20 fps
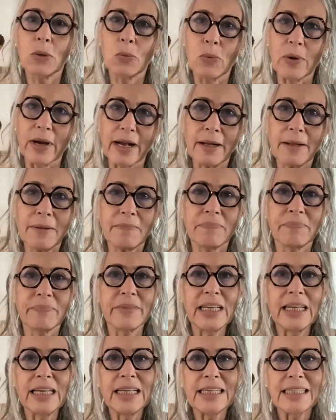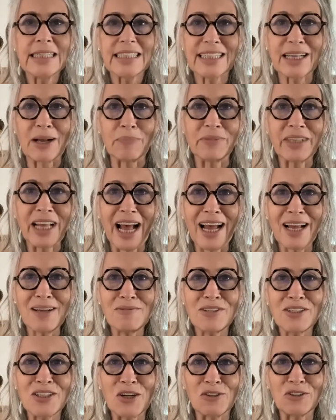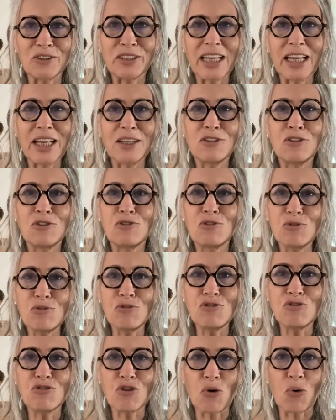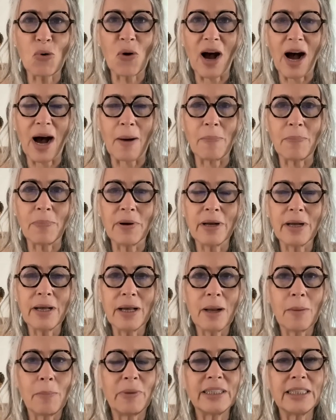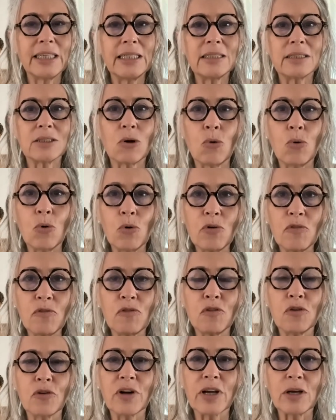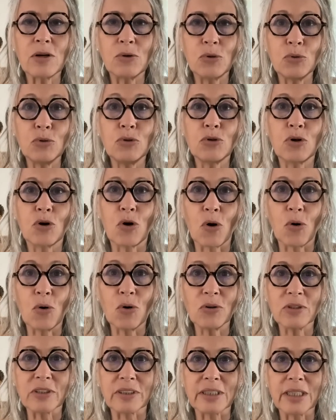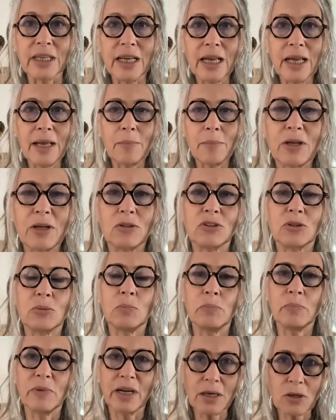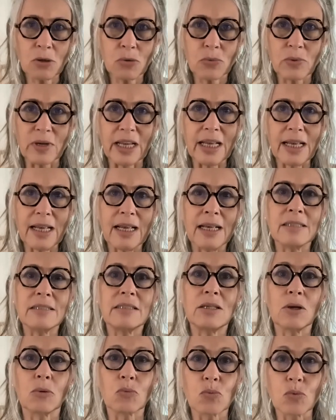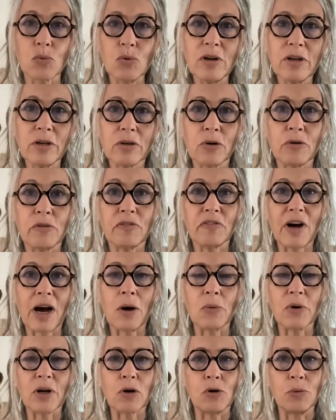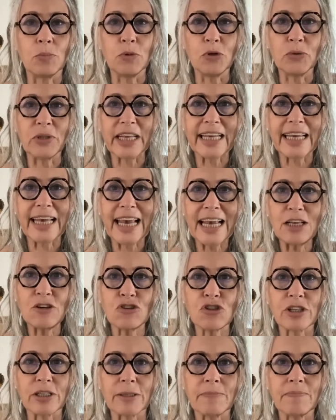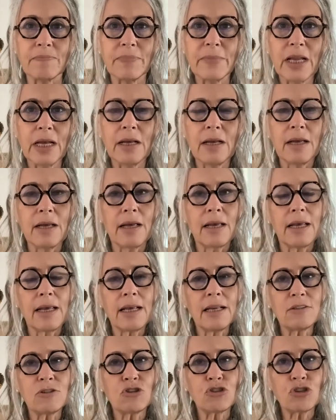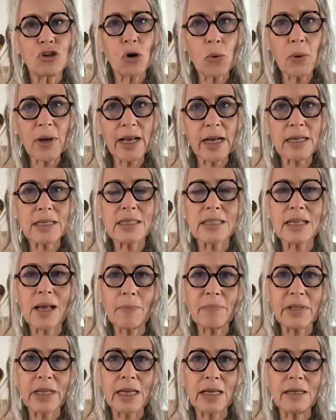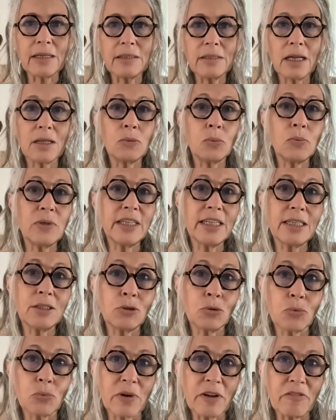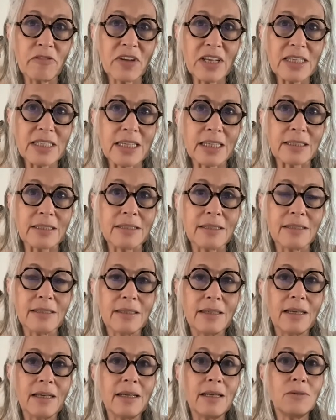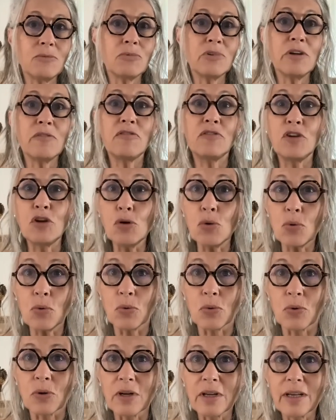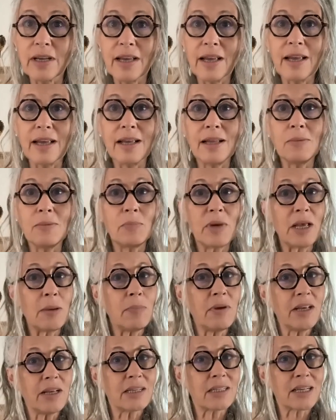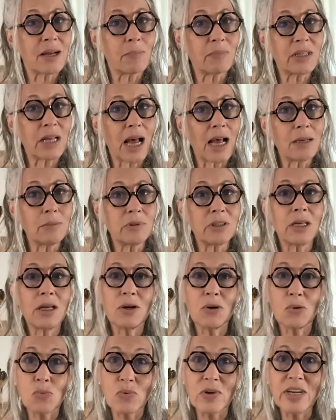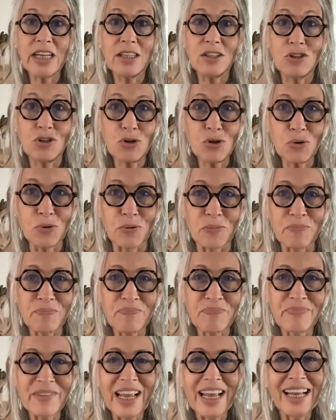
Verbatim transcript: Well, sometimes those things do show up but it's all for a good cause because Mercury, as the ruler of our communication, is showing us something that we need to revisit and review and maybe sometimes redo.